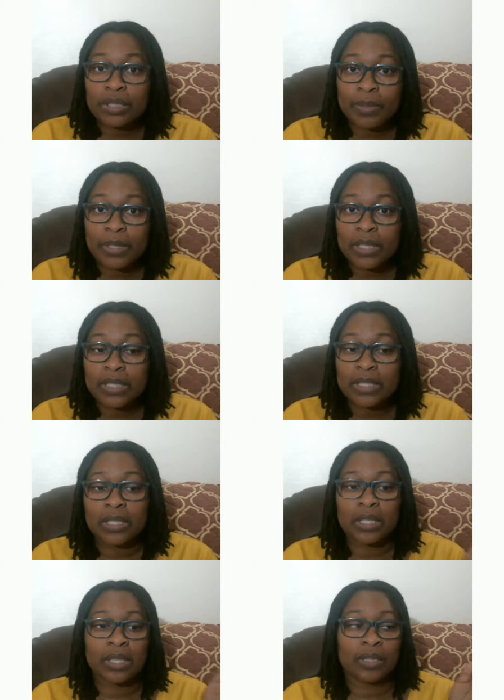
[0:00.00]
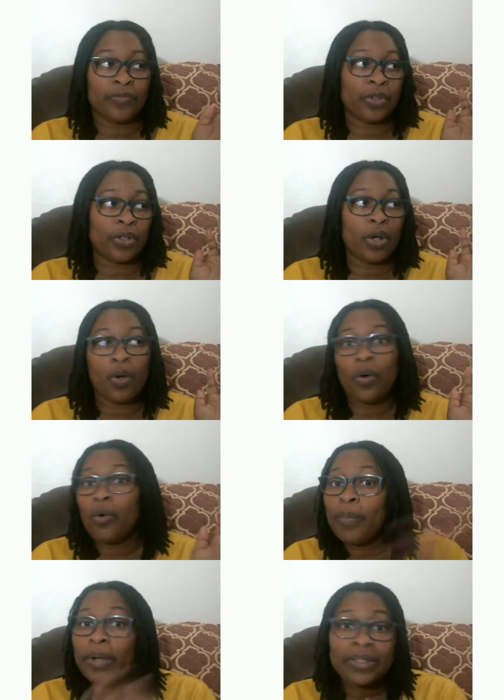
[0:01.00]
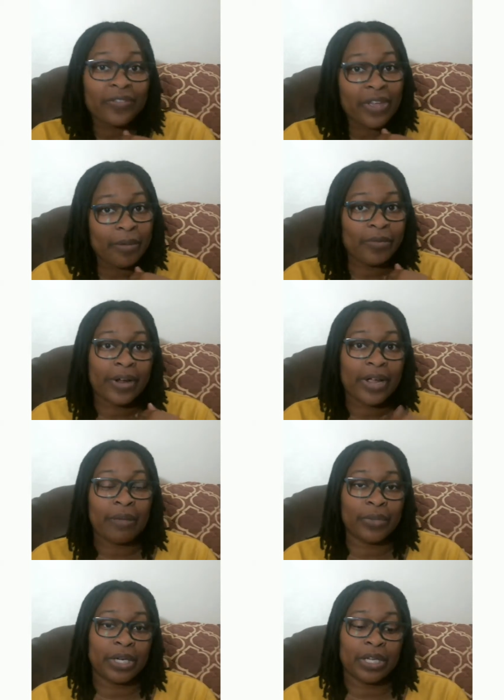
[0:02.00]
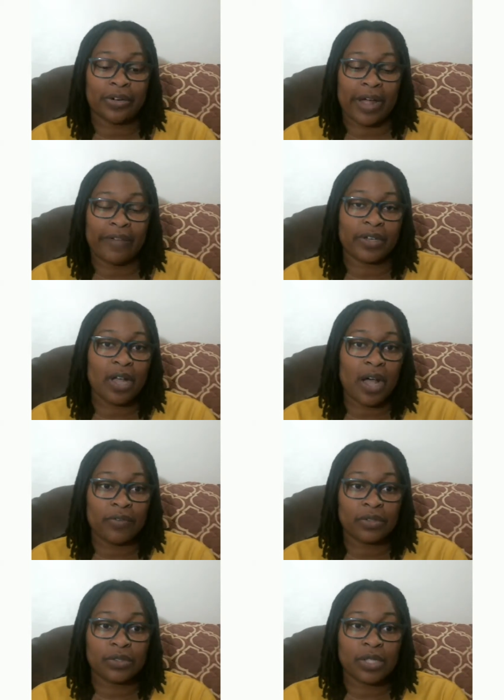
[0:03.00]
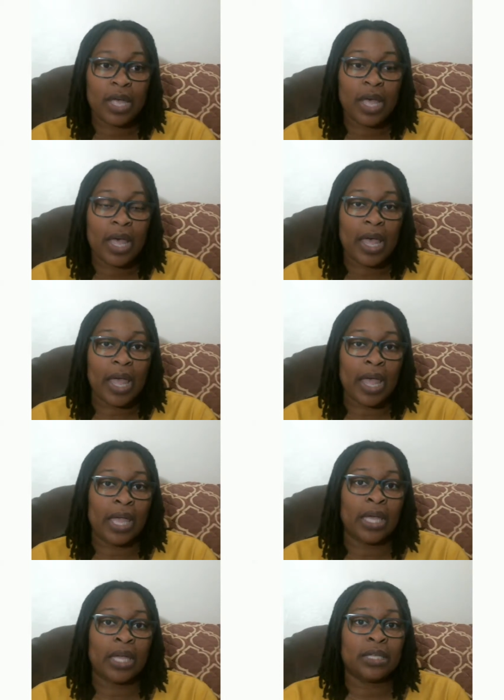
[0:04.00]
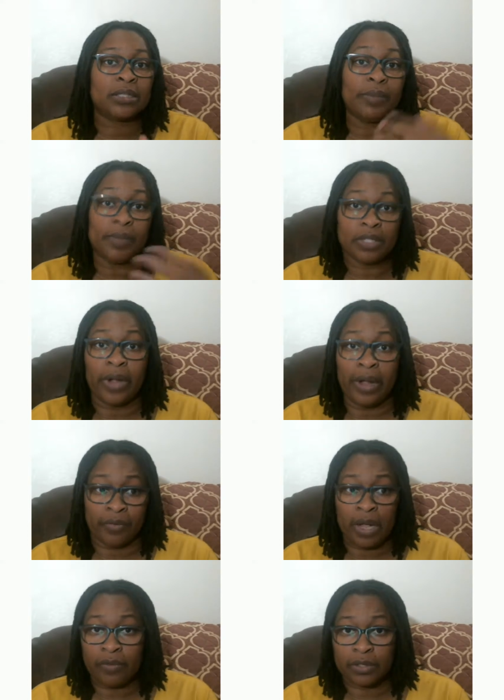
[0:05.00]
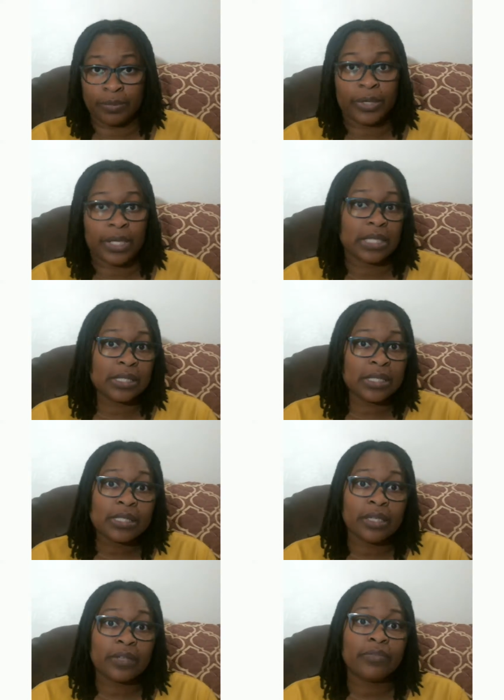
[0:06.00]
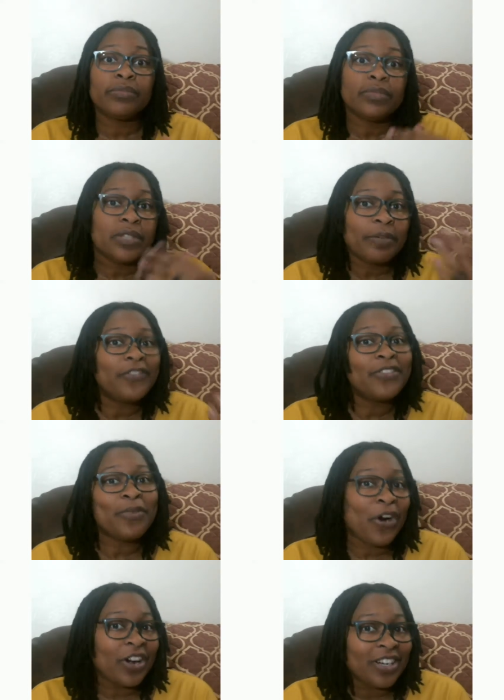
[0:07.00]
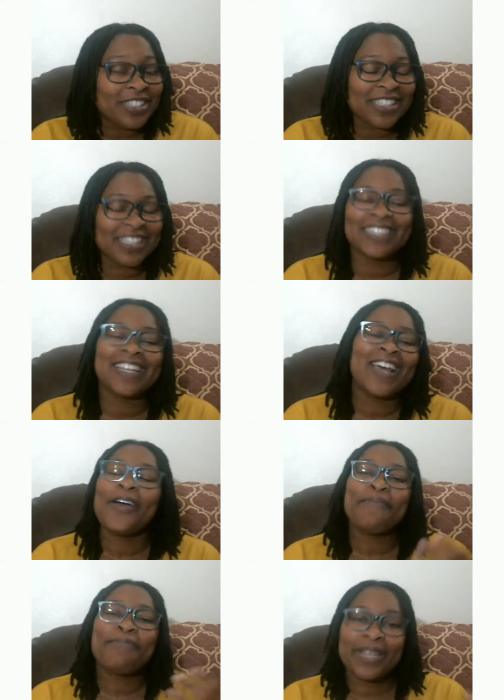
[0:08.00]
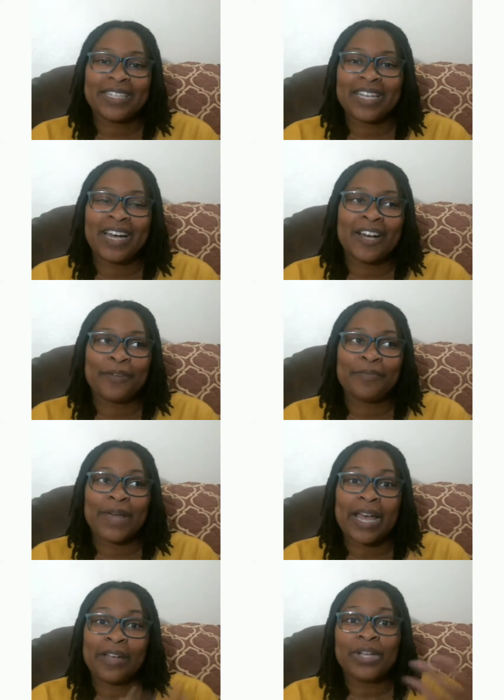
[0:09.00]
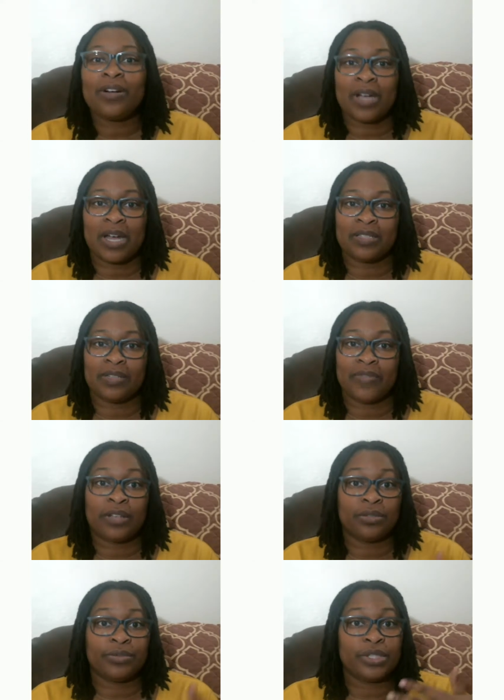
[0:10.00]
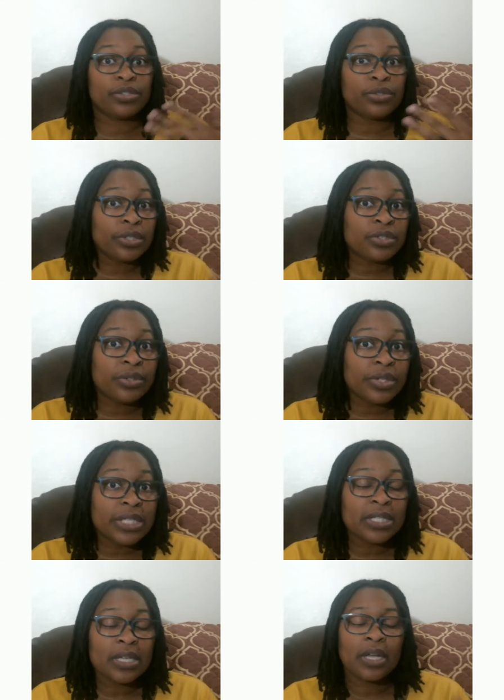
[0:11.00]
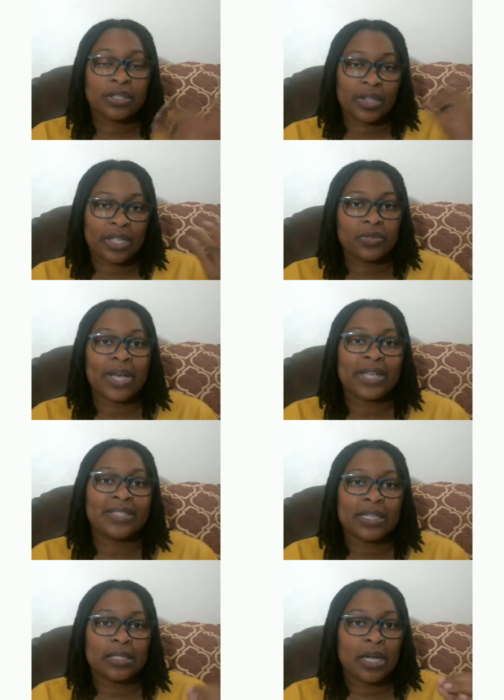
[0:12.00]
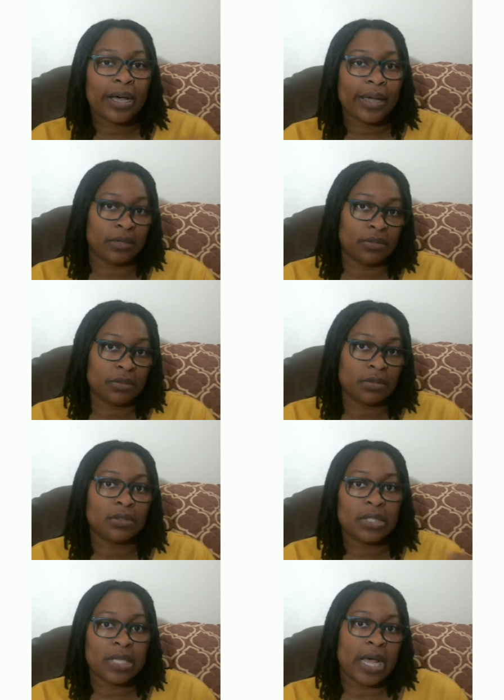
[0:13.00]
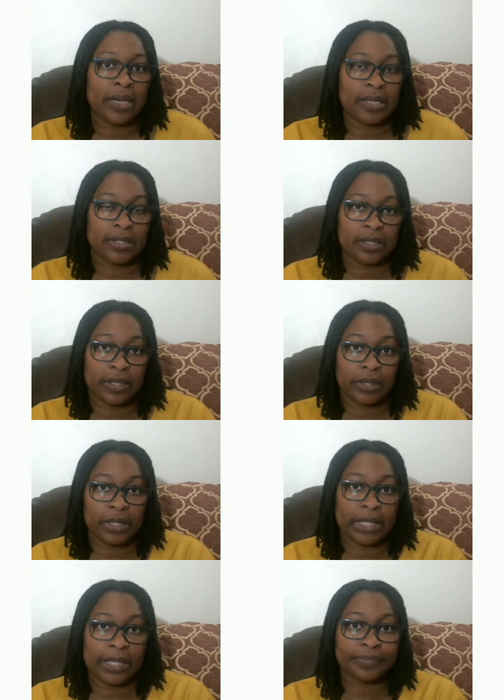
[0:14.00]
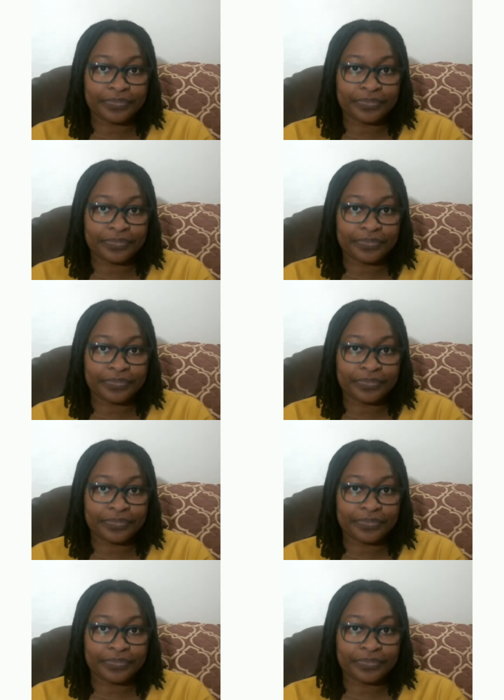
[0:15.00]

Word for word: books. For the whole month of February, I'm reading graphic novels. And some of these graphic novels are pretty extensive. Some of them aren't. But um, I read all kinds of stuff. I also read short stories. So that's why I say titles, not necessarily